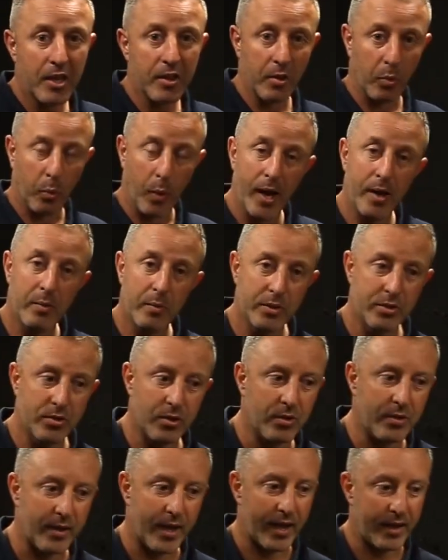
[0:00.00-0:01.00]
The way we
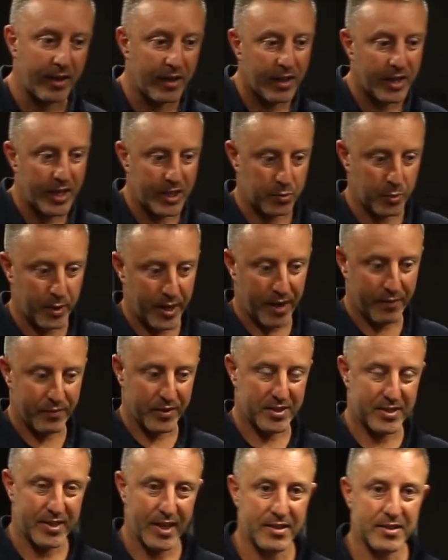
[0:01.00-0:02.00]
do that is we have
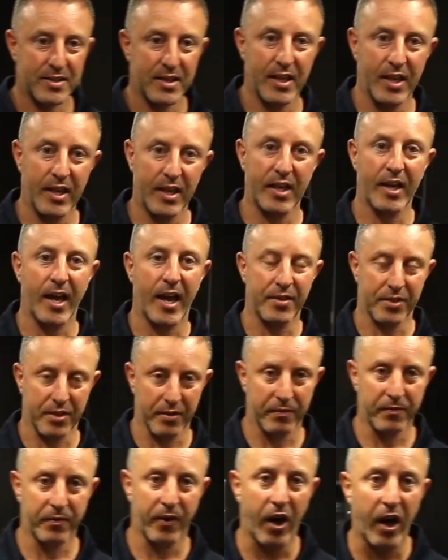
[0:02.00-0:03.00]
a sensor here at
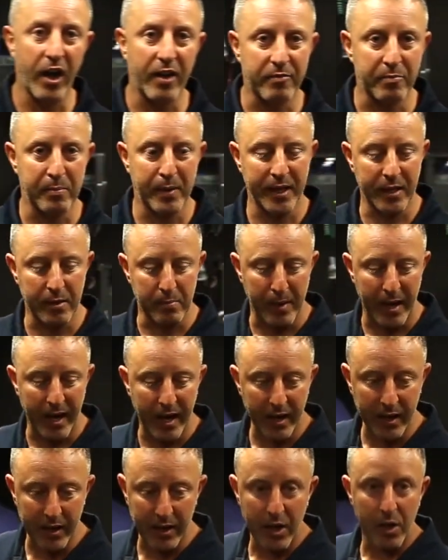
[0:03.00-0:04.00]
the five meter
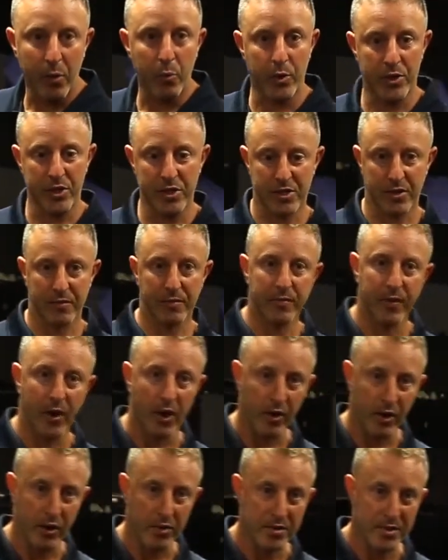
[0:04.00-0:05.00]
mark, which is a
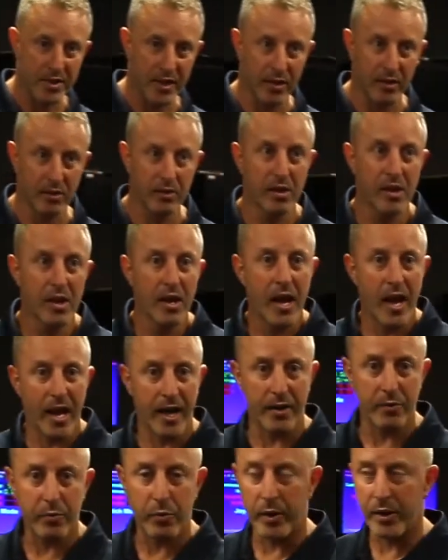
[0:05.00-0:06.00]
photocell,
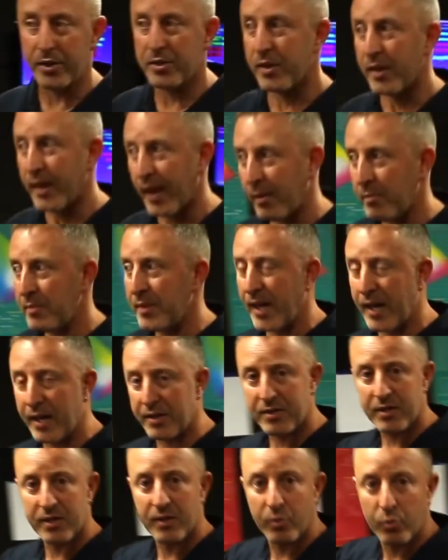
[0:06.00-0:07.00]
and if we come
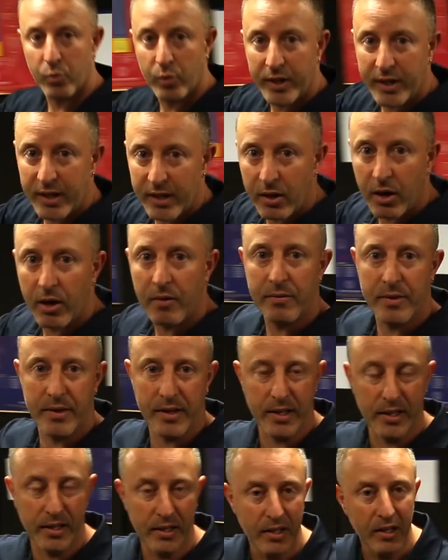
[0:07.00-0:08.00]
down to the rear of
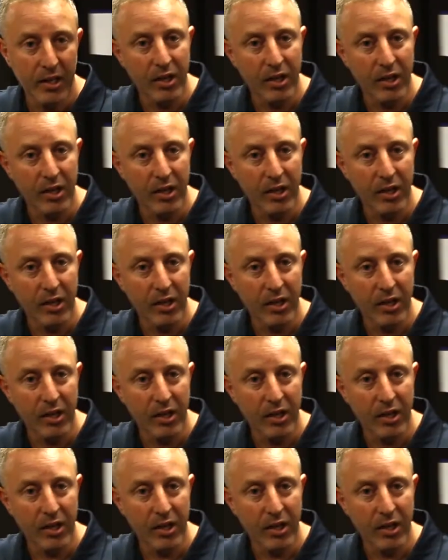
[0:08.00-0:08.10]
the,